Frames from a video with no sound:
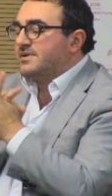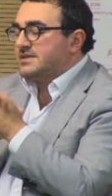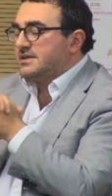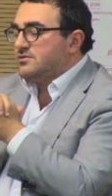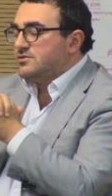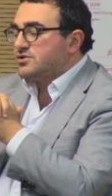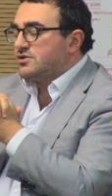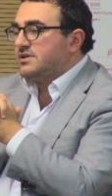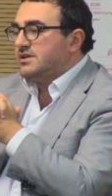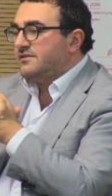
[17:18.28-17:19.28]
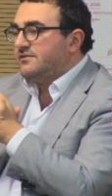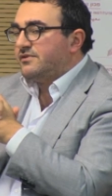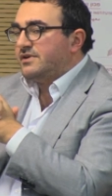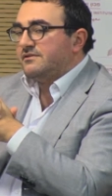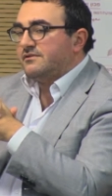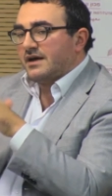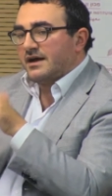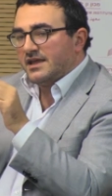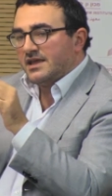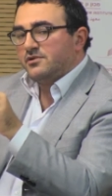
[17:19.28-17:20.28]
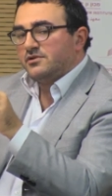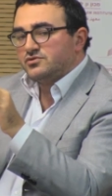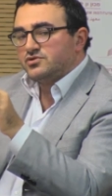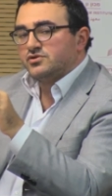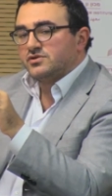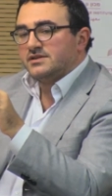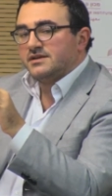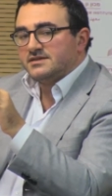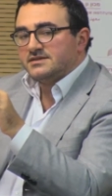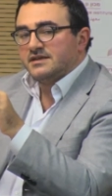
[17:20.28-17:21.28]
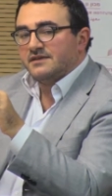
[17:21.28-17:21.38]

persecution if we are able to show that there is